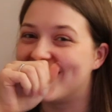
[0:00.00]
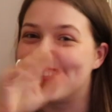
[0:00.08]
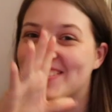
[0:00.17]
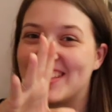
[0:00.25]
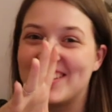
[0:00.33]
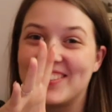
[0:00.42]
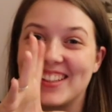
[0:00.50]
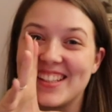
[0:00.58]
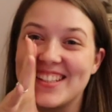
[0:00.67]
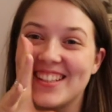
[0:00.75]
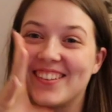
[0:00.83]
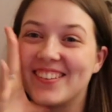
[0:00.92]
can't believe it.
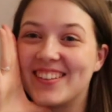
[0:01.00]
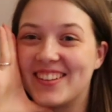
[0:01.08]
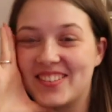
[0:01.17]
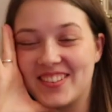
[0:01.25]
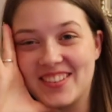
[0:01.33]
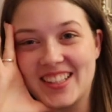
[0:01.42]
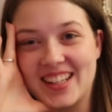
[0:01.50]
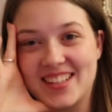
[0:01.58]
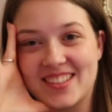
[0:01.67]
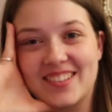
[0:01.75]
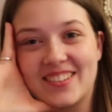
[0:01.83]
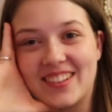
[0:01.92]
Literally only a few
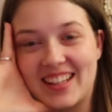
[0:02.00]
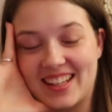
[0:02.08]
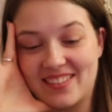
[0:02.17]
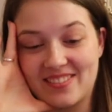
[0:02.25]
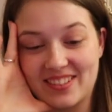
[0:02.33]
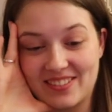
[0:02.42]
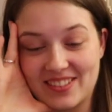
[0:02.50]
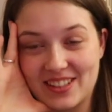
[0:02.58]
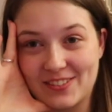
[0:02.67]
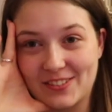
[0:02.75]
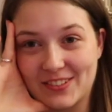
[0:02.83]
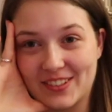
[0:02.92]
days ago I hit
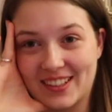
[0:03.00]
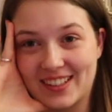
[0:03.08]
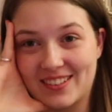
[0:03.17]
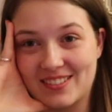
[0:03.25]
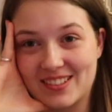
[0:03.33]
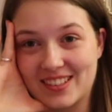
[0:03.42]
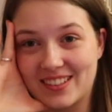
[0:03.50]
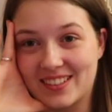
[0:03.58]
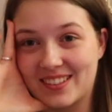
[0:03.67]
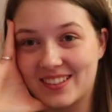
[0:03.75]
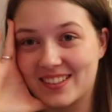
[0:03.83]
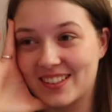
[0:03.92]

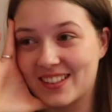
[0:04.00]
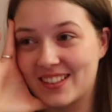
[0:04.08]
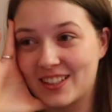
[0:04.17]
54,000.